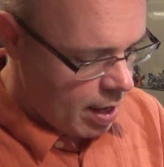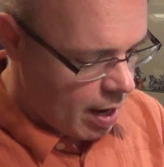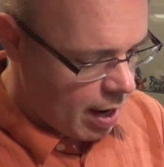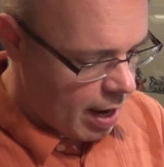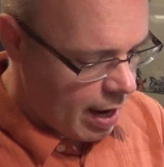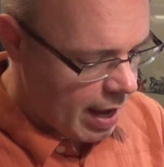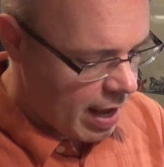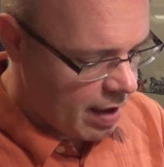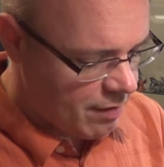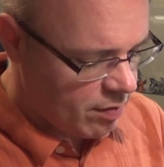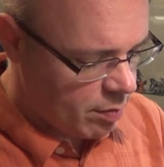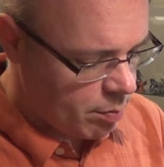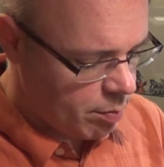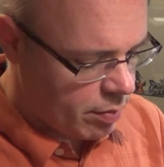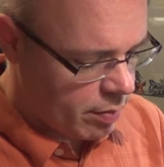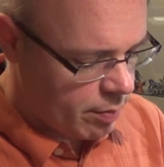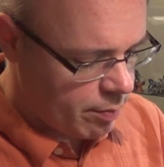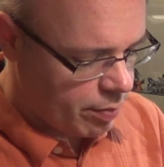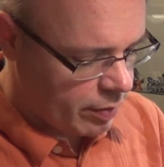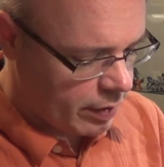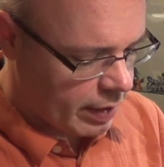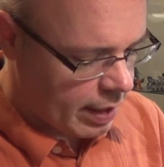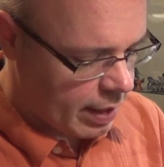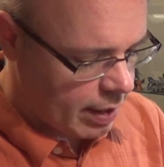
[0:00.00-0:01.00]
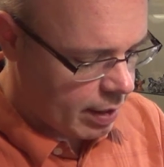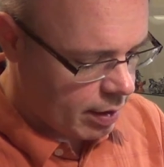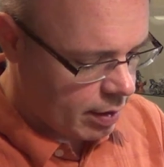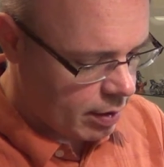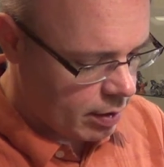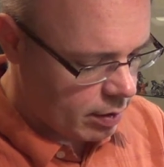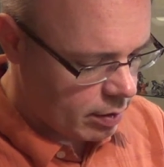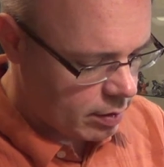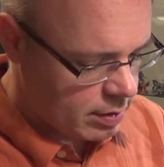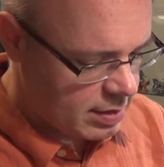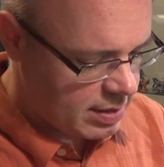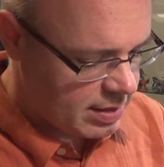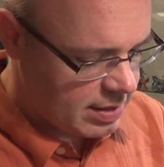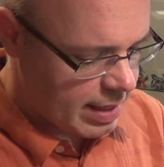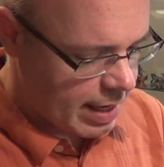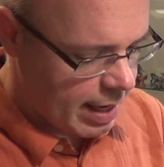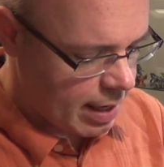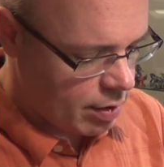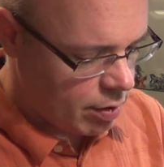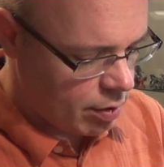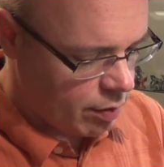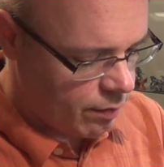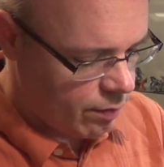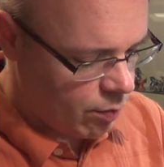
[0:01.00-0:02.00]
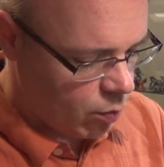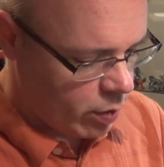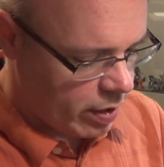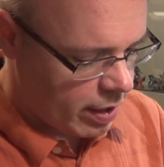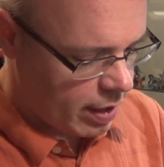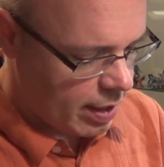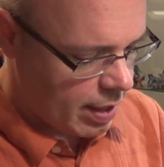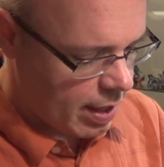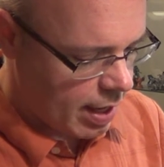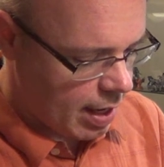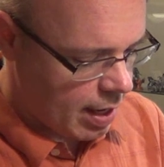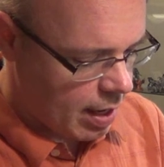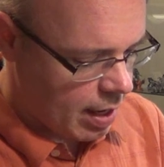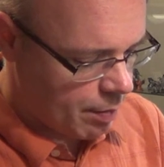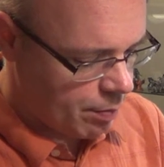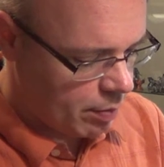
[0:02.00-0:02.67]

I haven't been playing standard 40K.